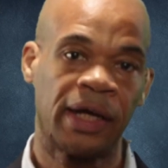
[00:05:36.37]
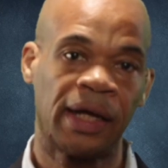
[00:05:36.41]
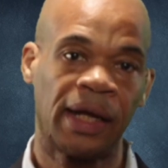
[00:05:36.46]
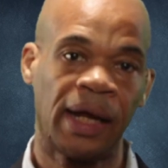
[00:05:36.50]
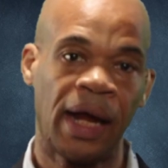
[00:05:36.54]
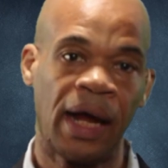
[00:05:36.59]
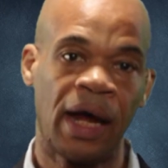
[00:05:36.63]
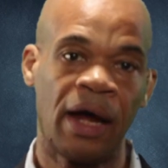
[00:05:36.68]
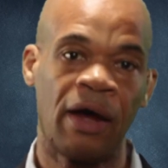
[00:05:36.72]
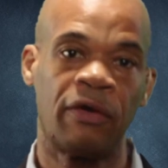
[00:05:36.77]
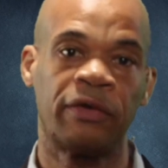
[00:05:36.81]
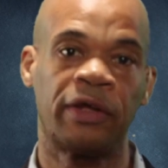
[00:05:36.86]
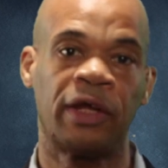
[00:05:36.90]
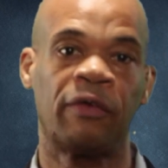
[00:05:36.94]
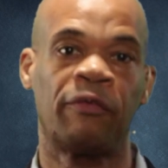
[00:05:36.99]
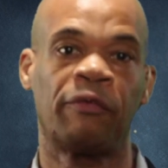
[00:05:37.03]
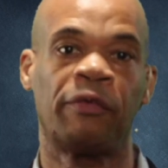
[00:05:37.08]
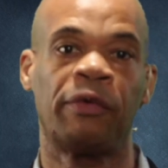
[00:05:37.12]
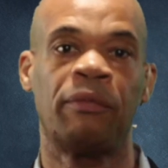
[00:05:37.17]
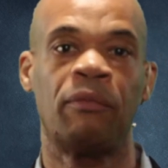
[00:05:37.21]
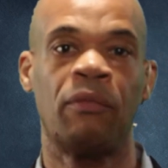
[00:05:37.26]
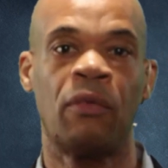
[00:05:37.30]
cloud
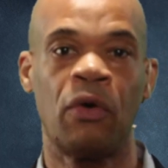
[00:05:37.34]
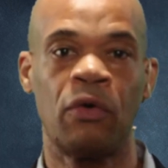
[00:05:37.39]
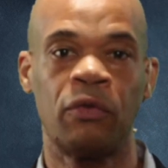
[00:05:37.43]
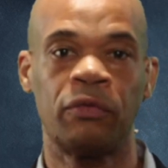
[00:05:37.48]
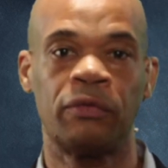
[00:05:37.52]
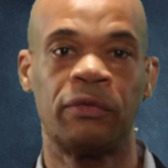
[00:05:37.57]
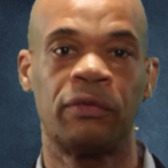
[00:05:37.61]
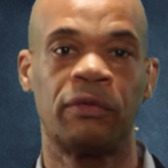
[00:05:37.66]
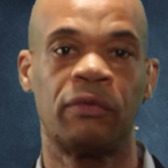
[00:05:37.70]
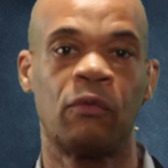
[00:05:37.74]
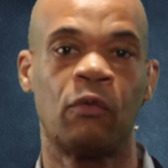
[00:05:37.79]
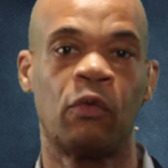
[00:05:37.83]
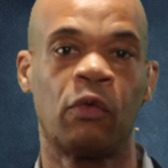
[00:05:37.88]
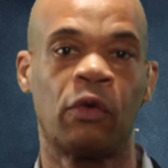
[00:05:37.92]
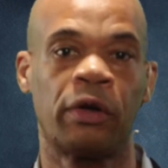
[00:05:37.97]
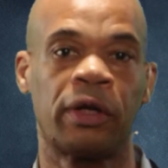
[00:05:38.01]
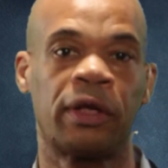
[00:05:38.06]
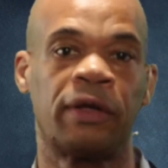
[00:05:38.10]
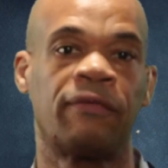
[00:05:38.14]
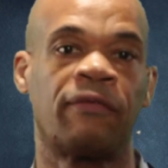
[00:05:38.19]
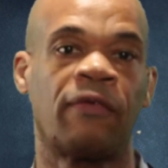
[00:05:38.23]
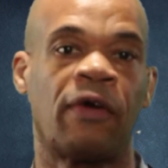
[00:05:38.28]
and remote
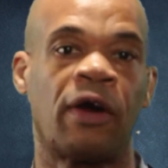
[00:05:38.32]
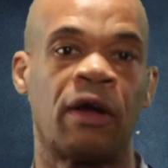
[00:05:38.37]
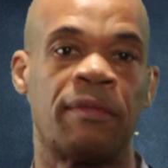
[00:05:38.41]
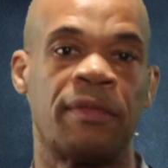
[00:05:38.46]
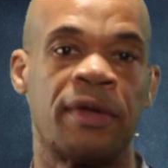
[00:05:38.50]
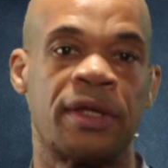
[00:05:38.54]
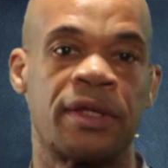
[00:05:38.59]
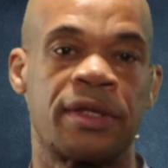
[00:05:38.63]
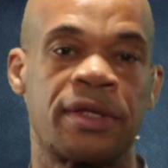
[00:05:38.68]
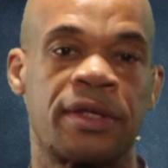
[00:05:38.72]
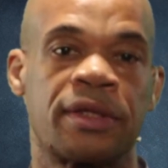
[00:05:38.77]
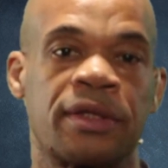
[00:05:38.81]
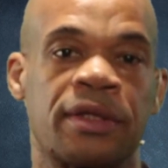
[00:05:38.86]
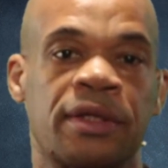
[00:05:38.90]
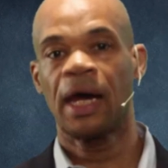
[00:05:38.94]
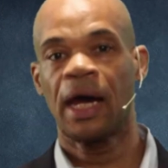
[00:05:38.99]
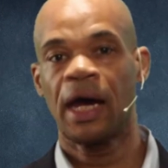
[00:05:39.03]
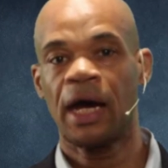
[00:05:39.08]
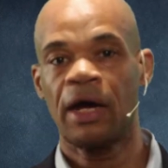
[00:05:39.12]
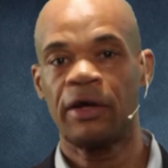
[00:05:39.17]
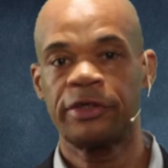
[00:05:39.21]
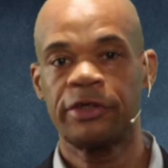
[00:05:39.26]
work environments,
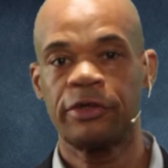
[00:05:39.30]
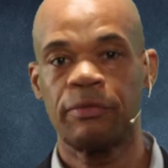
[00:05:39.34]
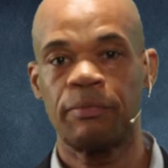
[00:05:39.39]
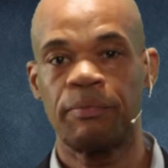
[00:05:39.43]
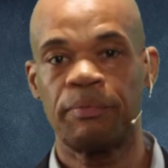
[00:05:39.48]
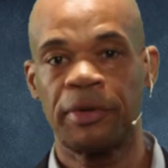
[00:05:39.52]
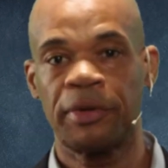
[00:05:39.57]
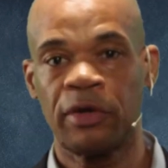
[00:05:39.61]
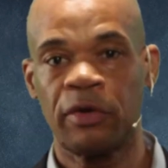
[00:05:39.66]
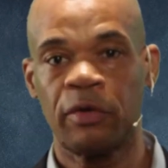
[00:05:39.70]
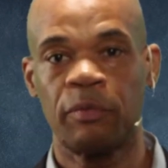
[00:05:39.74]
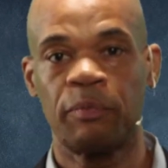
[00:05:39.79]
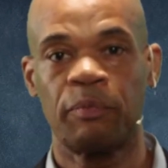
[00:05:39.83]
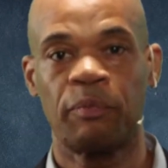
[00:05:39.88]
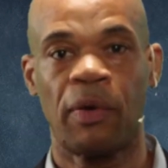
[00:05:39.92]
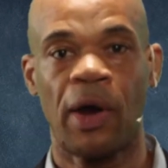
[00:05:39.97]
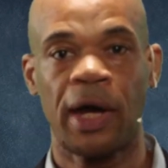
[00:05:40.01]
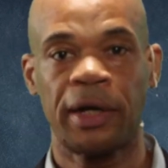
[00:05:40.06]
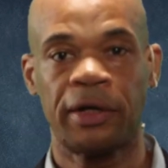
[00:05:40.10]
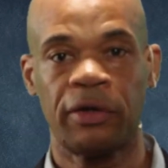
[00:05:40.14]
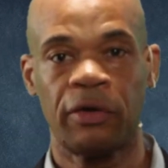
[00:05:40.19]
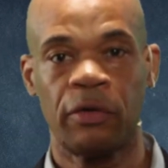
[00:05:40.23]
how to build
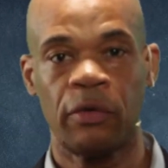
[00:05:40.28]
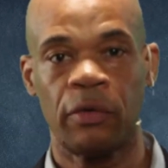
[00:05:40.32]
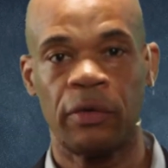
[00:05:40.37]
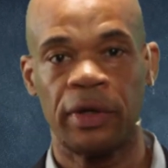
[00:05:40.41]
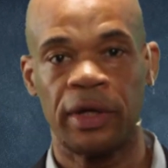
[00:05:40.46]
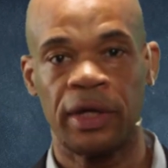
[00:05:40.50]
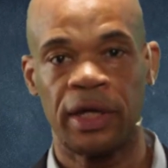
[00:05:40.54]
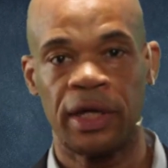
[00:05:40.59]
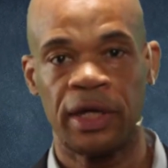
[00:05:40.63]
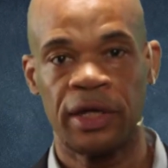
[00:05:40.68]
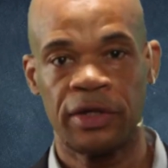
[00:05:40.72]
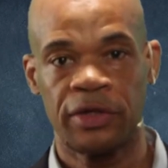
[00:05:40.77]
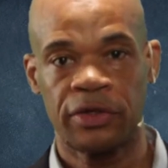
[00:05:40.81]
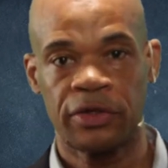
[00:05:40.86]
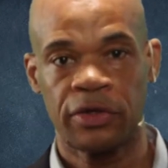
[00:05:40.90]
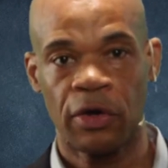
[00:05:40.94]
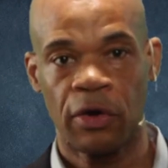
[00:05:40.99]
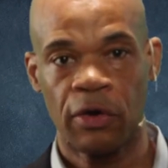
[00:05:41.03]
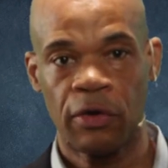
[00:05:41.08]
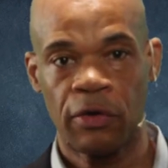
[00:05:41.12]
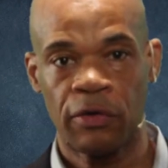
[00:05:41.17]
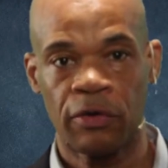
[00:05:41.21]
practical
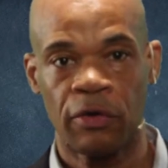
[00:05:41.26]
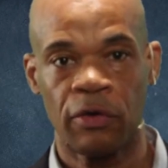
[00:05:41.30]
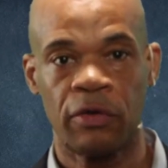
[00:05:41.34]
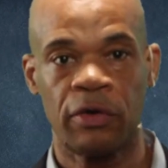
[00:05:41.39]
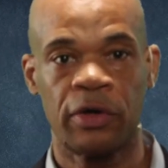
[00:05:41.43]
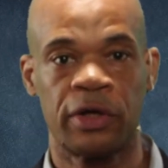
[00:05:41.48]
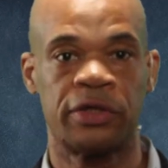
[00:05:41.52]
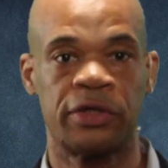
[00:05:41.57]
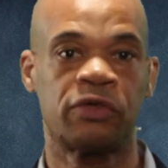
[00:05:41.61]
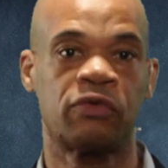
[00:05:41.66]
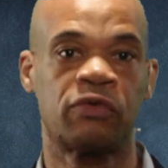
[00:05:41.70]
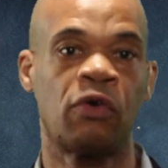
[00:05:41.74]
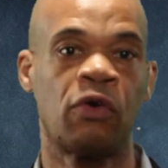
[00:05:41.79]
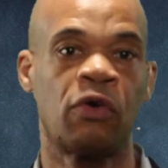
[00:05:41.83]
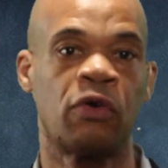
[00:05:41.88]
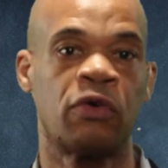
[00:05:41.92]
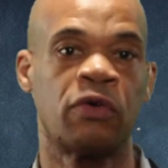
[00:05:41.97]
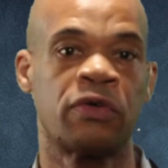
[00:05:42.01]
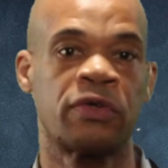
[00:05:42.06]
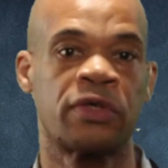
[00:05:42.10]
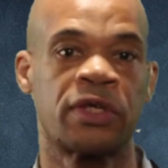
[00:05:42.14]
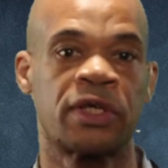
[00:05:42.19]
internal
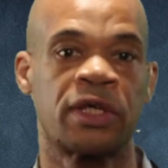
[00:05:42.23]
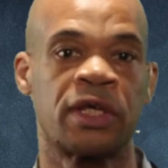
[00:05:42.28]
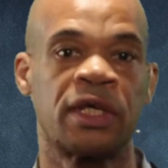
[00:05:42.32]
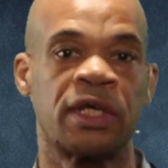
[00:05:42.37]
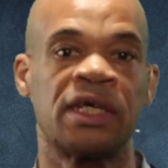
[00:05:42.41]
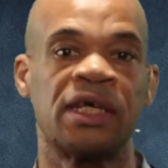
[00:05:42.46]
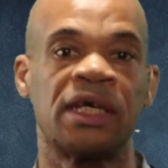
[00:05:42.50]
controls,